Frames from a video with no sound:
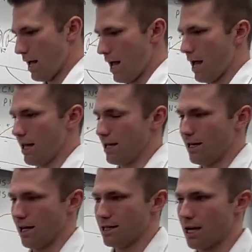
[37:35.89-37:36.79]

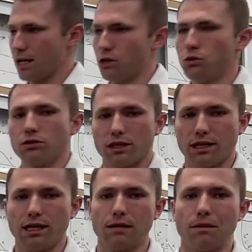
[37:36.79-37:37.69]
It's kind of cool to
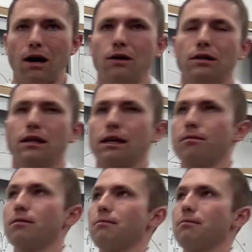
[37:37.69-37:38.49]
think about, like